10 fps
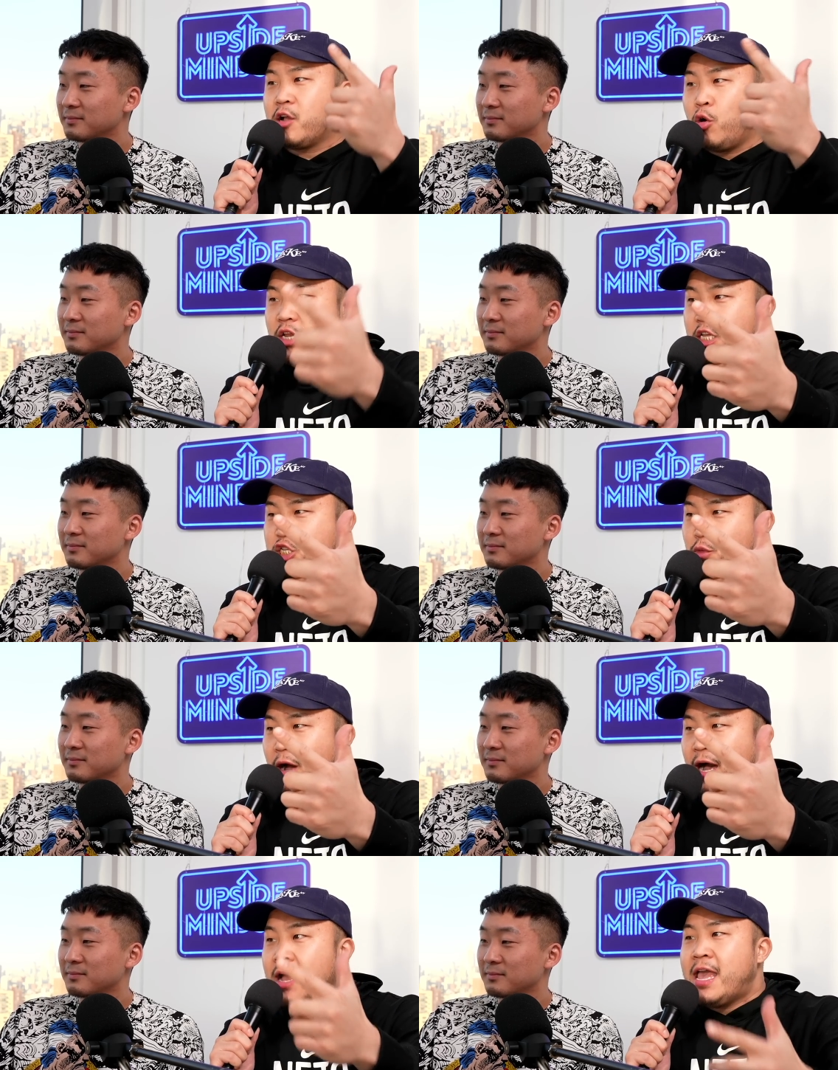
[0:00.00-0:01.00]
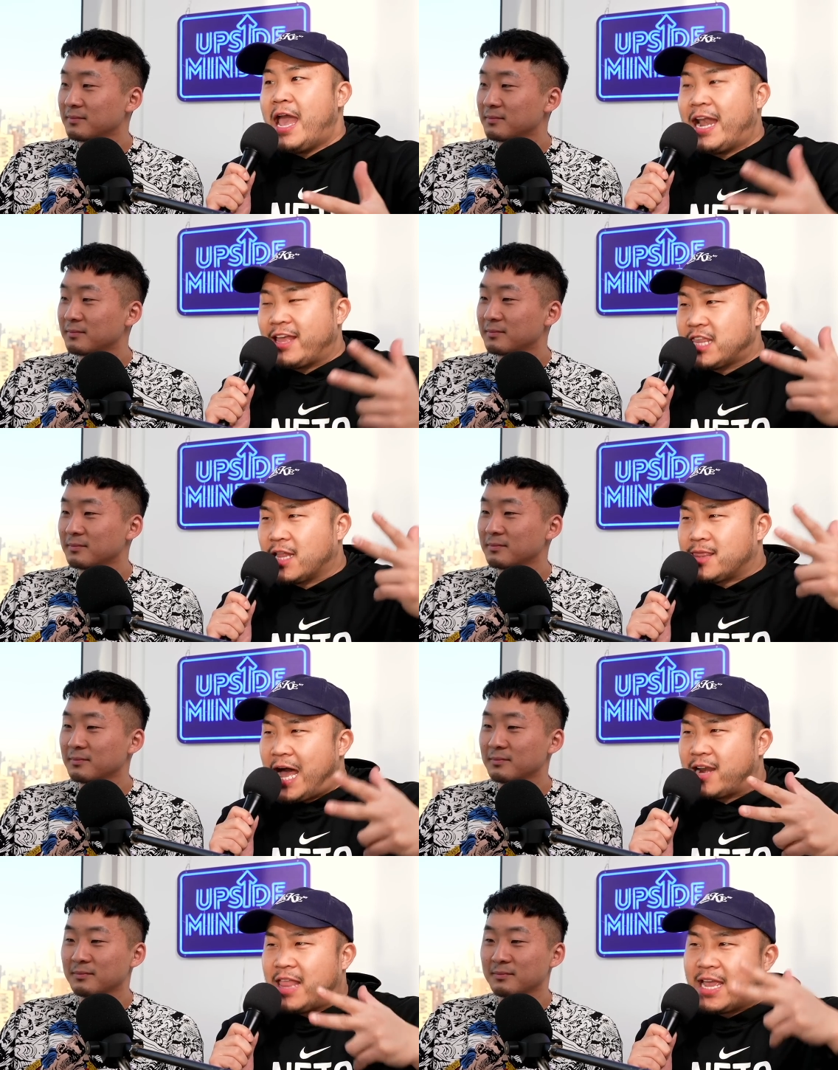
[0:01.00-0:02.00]
Speaker 1: konnichiwa, and I think a
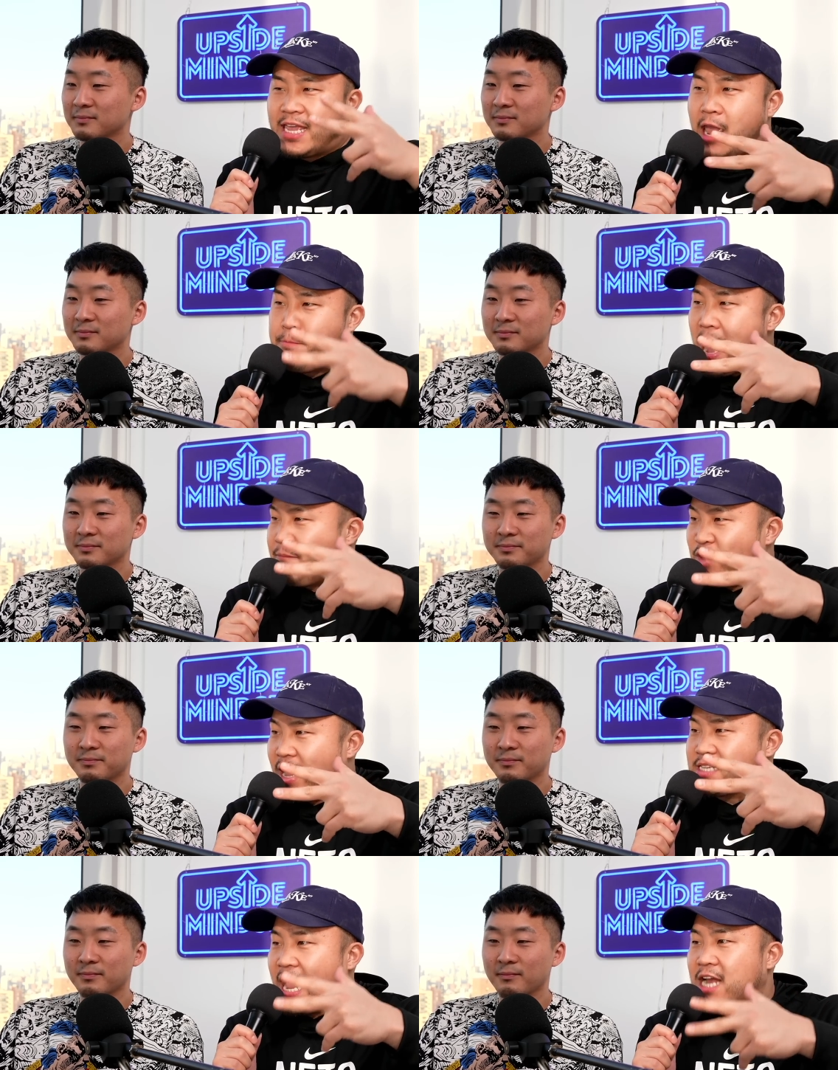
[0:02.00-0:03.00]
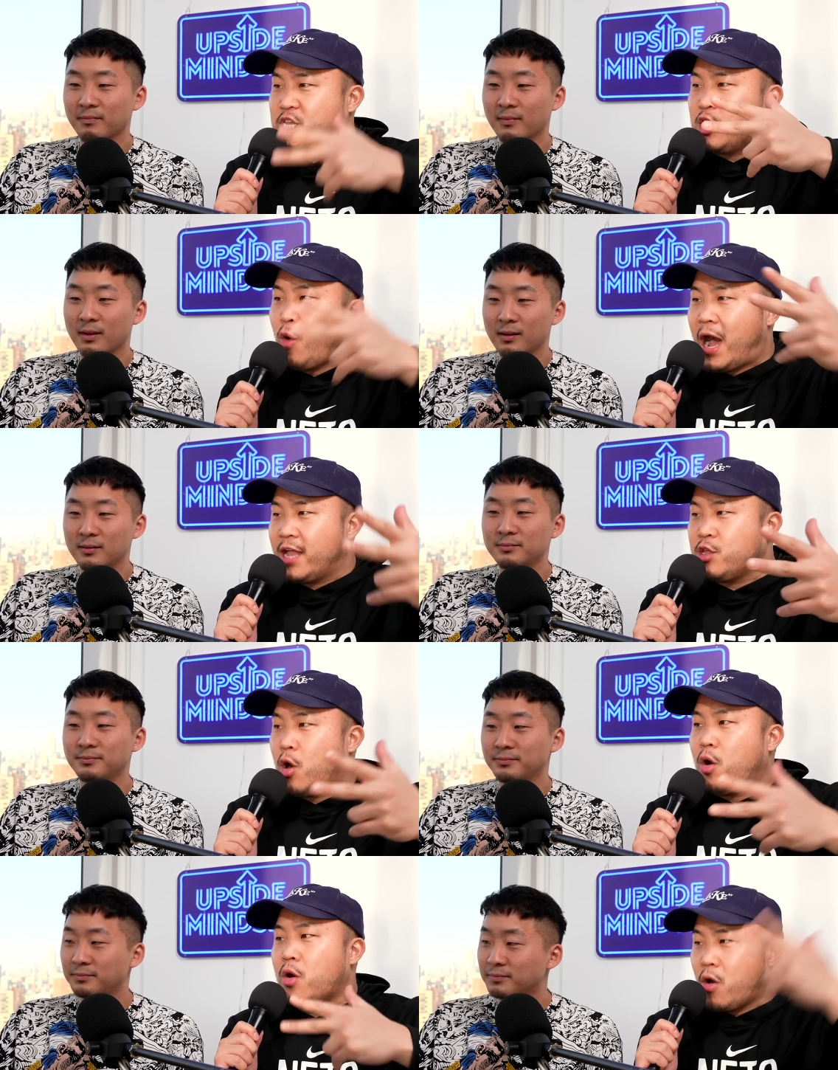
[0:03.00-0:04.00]
lot of like K-pop fans actually know
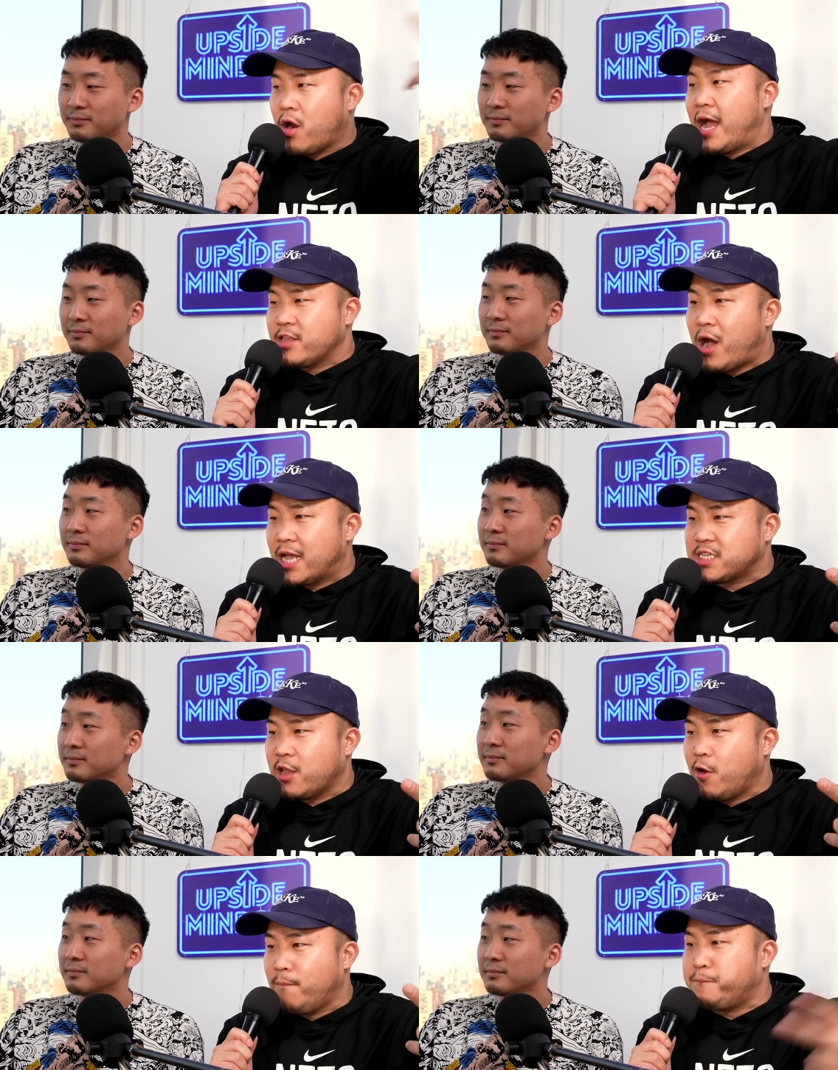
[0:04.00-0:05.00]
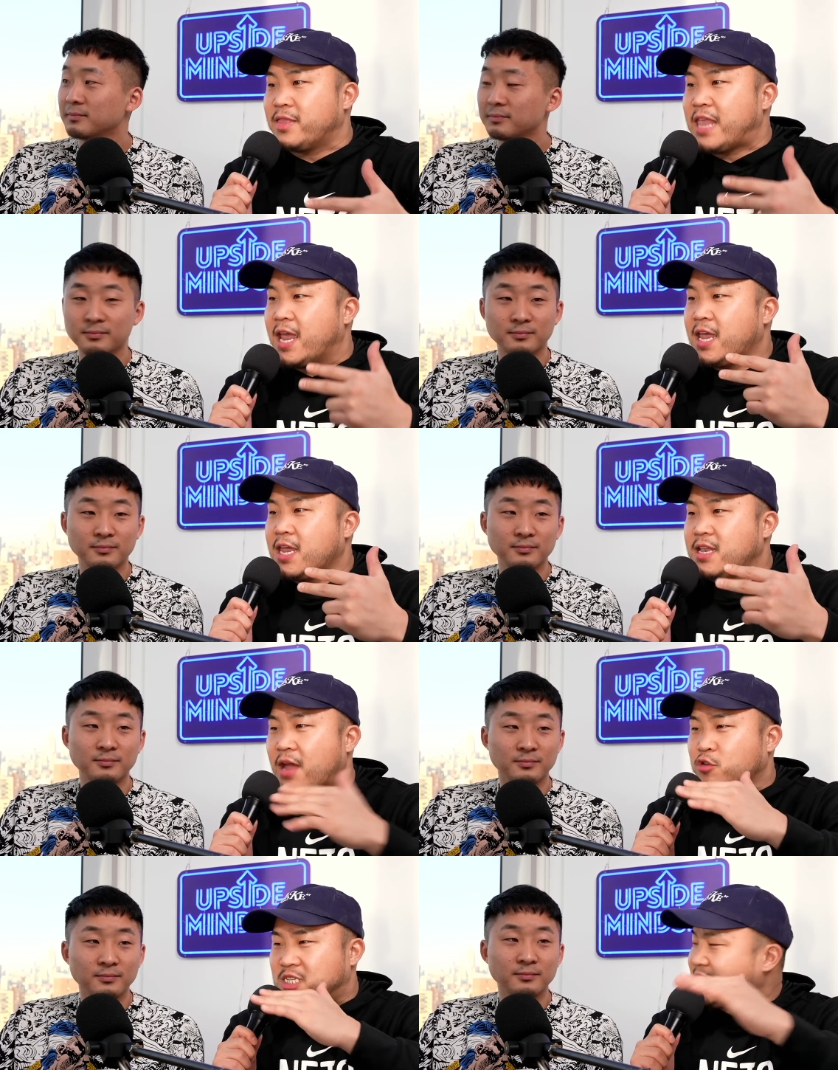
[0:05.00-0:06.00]
anyong or annyeonghaseyo, but they
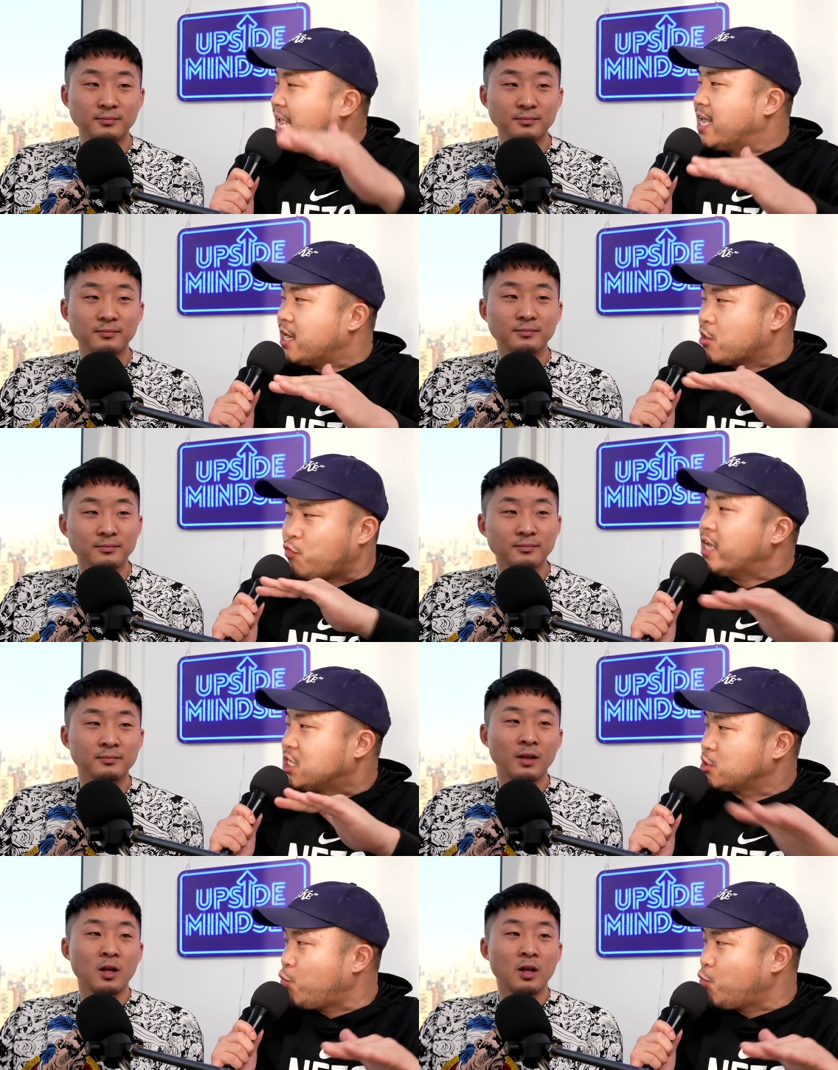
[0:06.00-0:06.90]
never say it in a racist